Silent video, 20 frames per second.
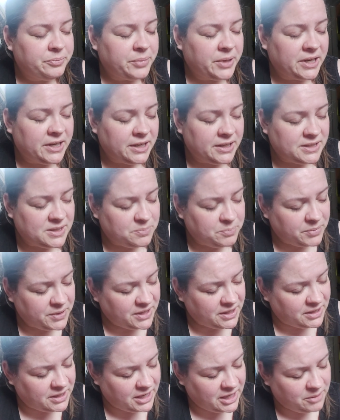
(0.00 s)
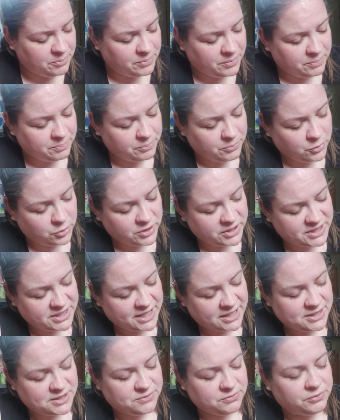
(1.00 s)
But it's been a more
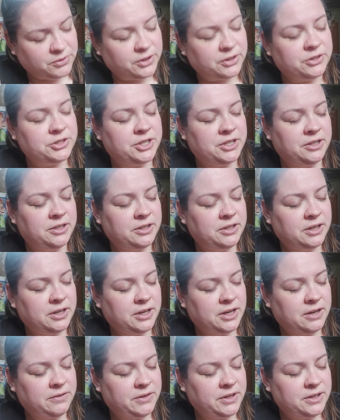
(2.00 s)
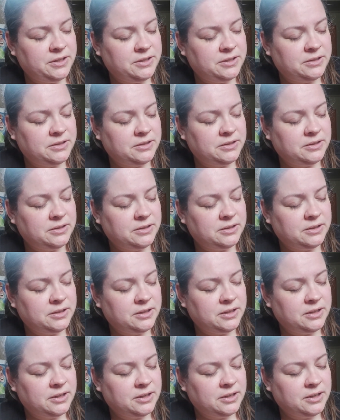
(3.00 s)
dense version of it.
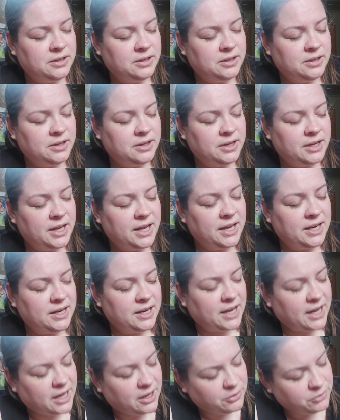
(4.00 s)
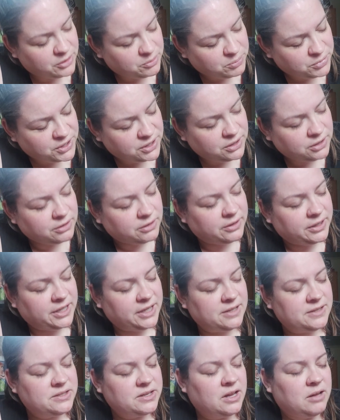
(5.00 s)
And now the
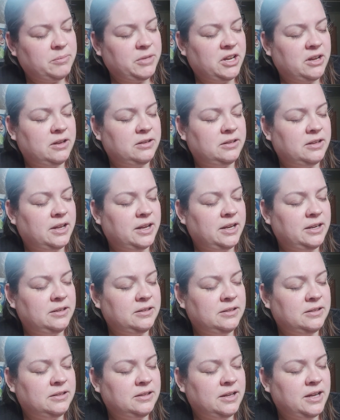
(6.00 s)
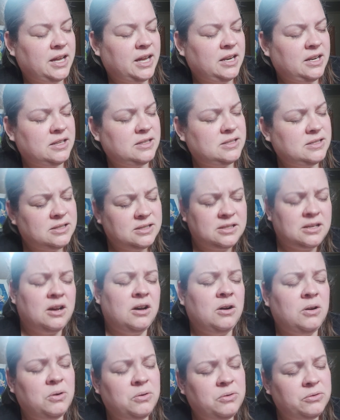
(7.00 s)
purity is coming online. And it's
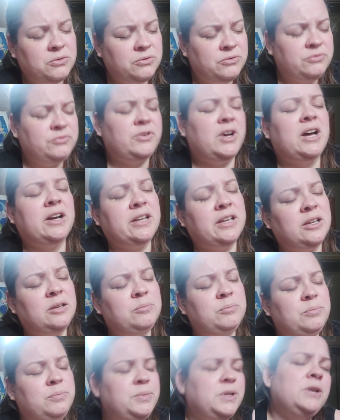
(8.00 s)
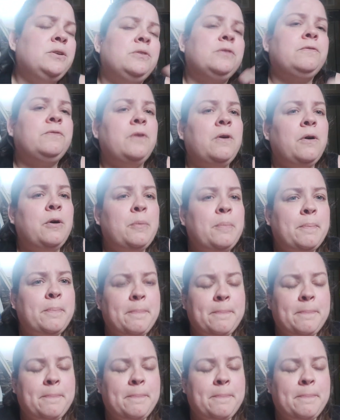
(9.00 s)
so fucking beautiful.